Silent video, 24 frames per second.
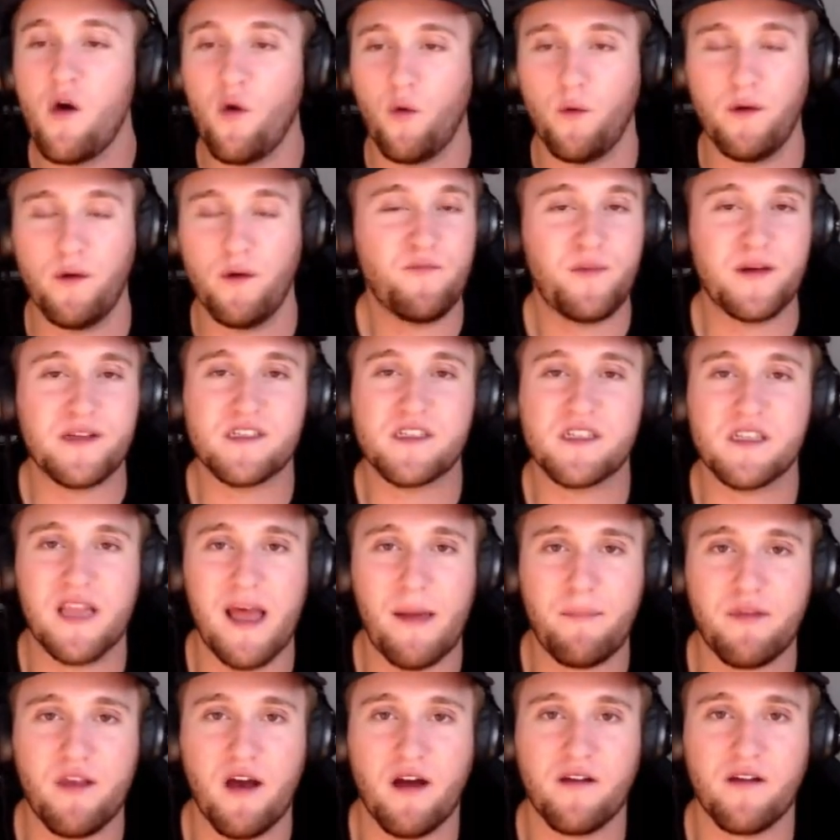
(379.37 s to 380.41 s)
We've been
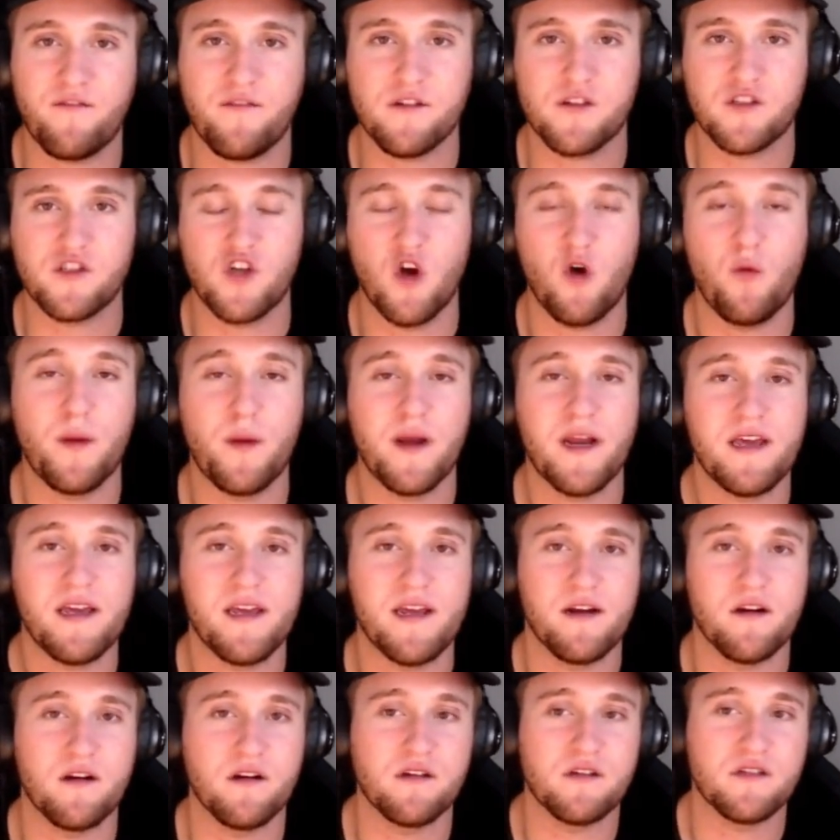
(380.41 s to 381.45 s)
slept on for so many
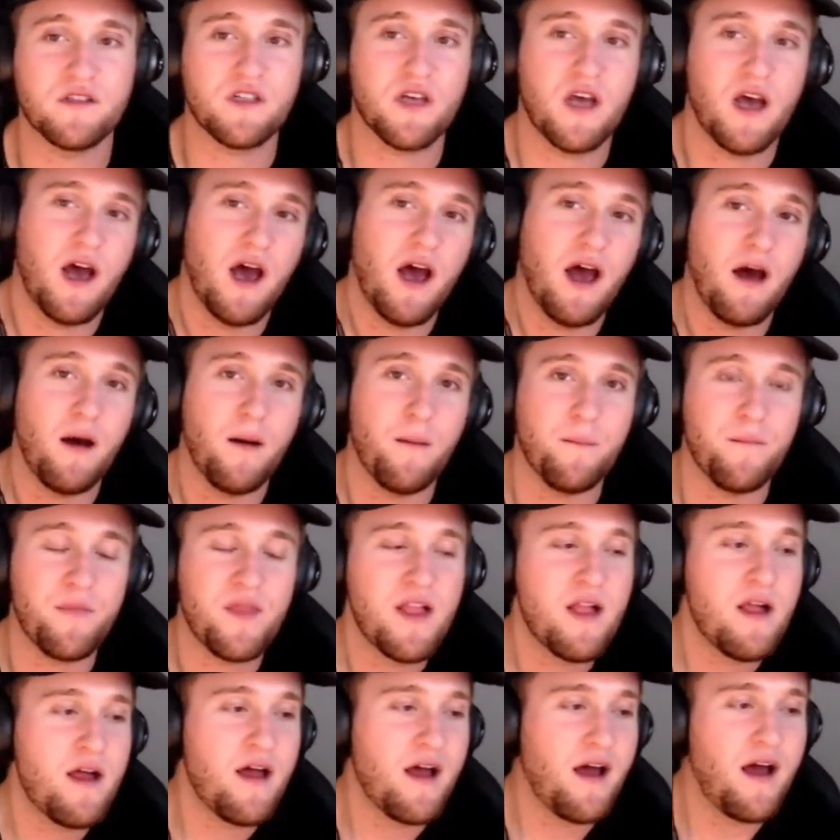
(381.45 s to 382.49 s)
years.
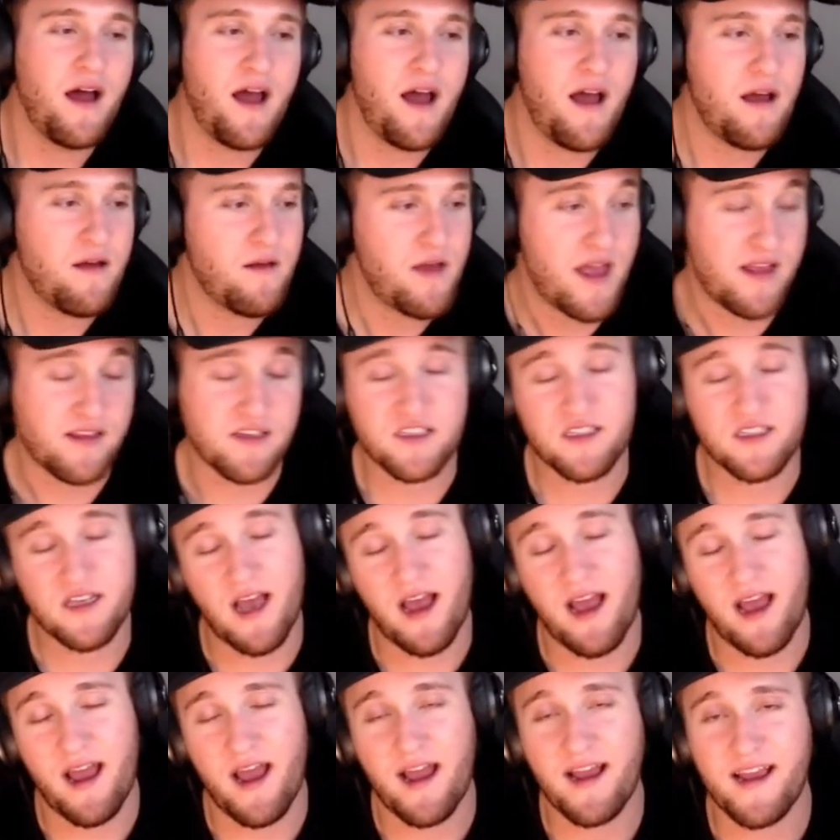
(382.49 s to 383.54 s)
And
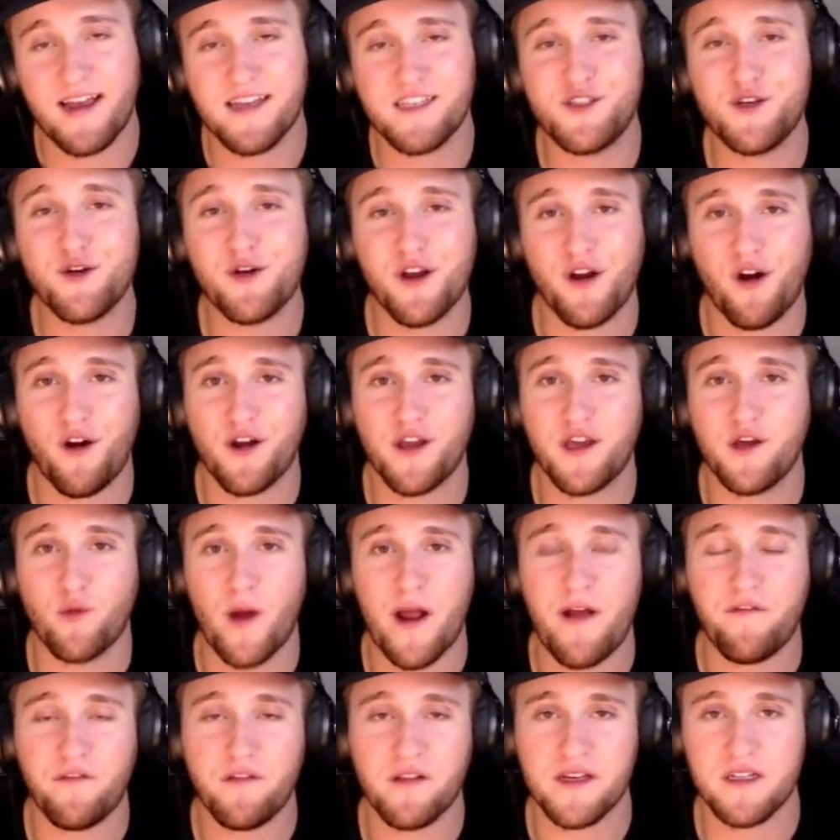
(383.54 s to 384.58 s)
I guess you could argue
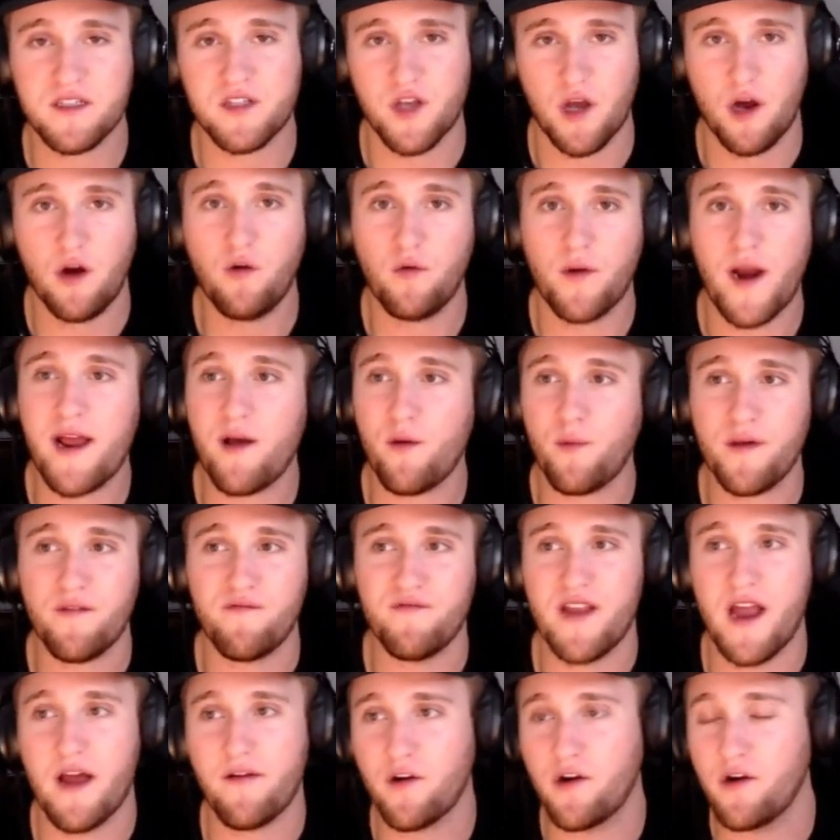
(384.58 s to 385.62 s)
rightfully so, right? We've
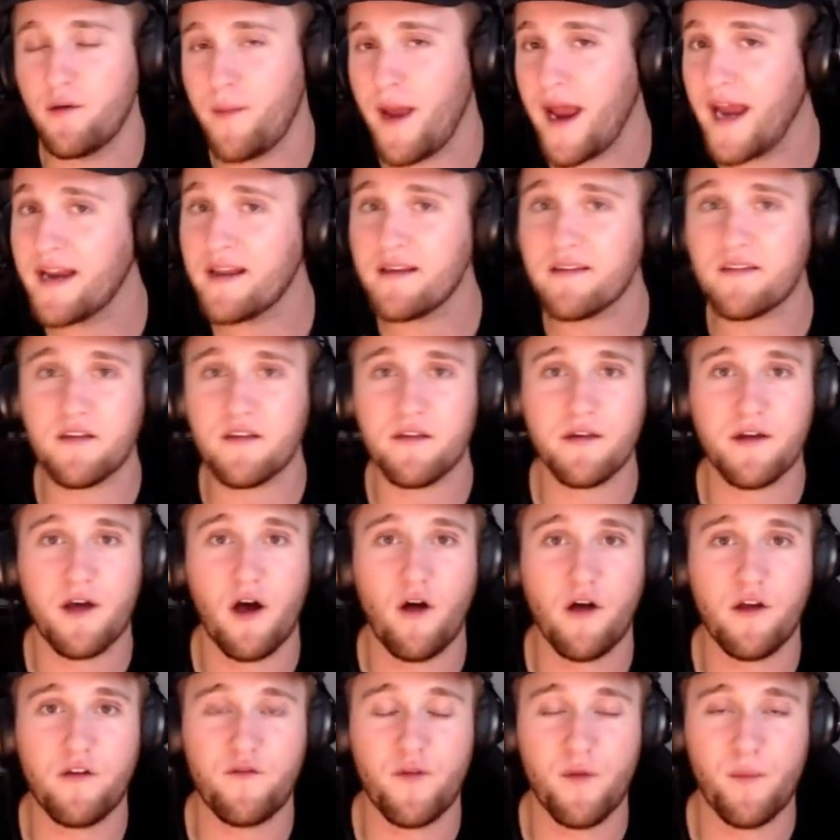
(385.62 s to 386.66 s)
never made it to the
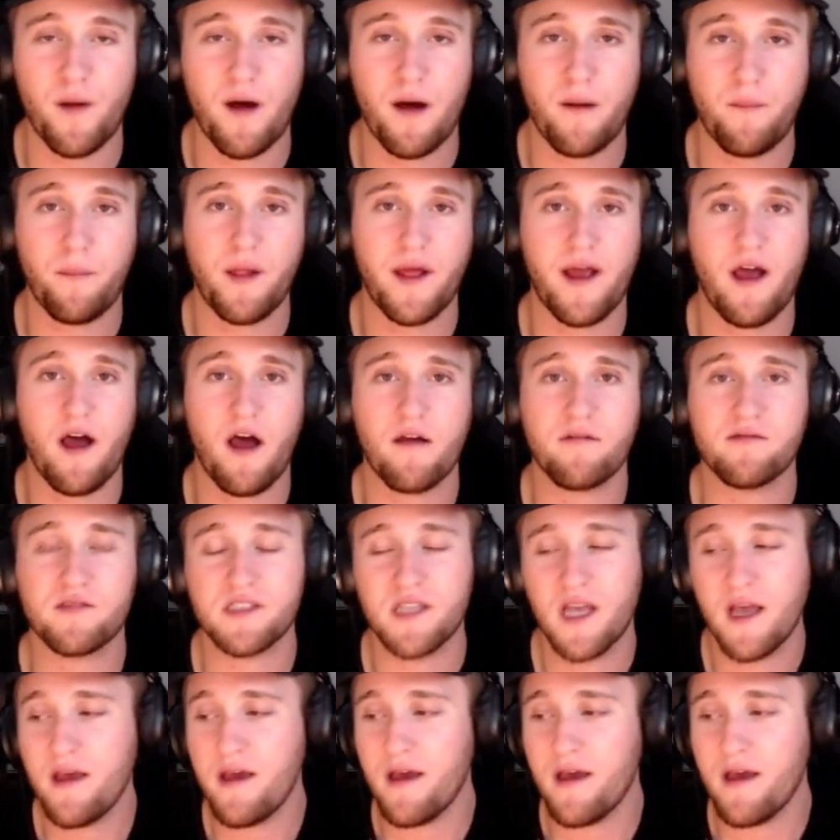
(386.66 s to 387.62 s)
college football playoffs.